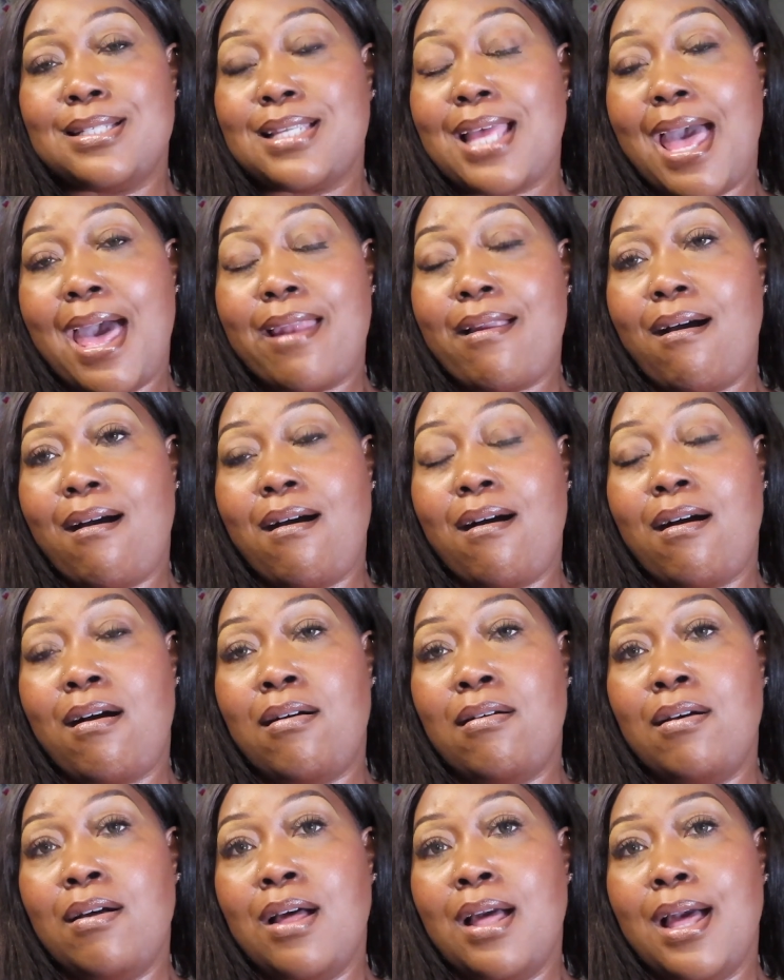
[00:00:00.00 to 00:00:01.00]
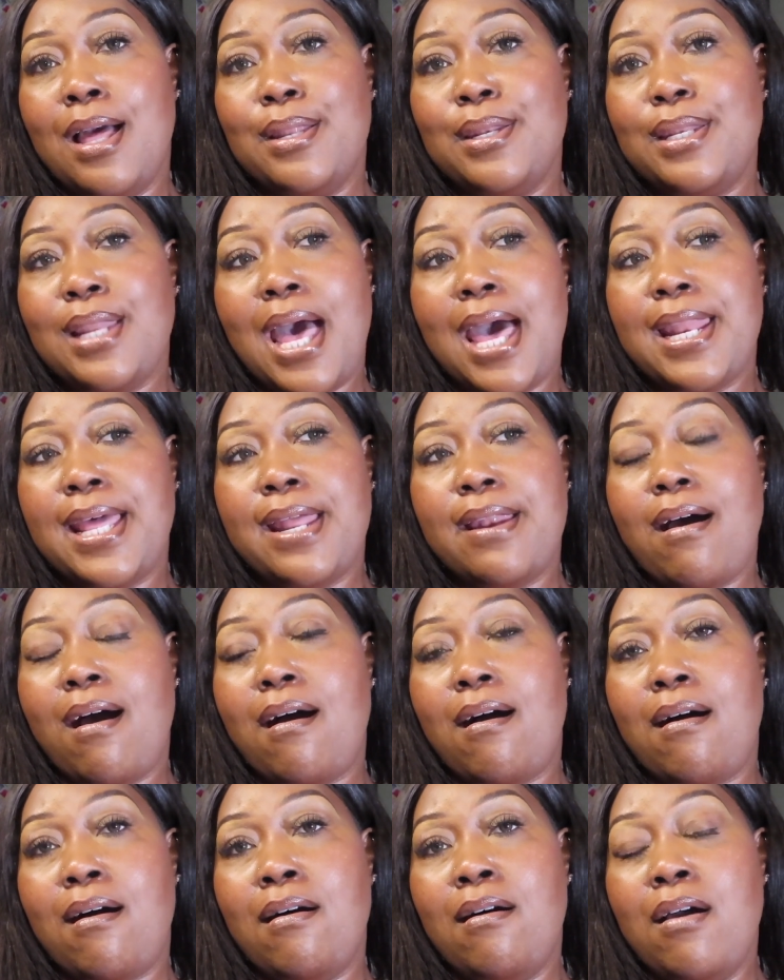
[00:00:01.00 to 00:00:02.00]
at all, not at
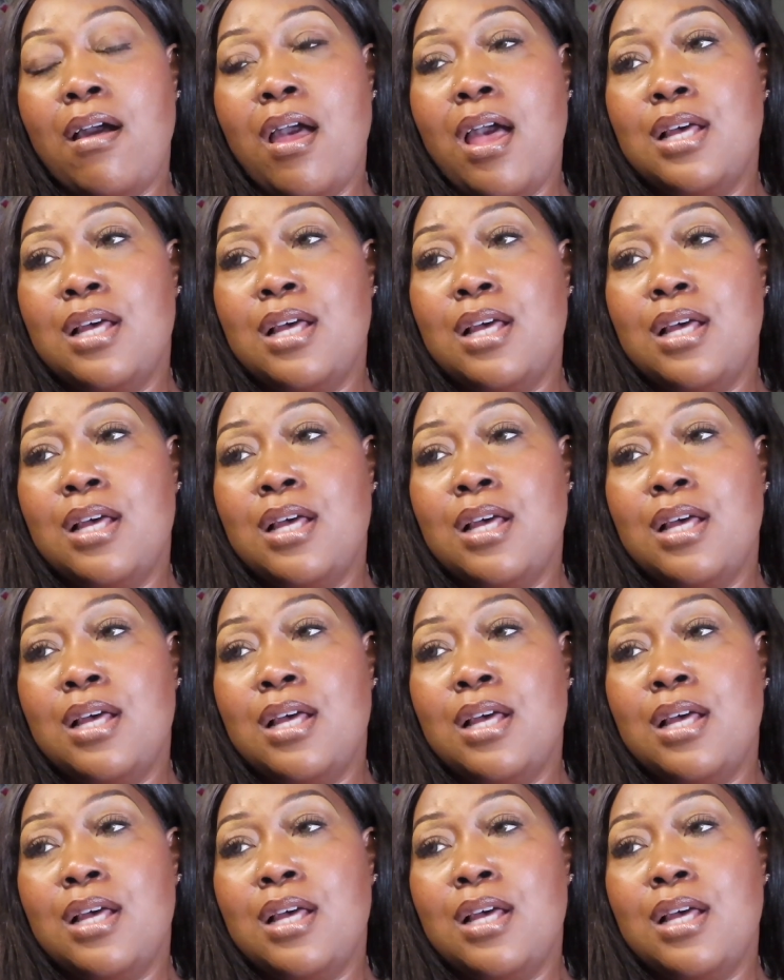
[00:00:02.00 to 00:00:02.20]
all.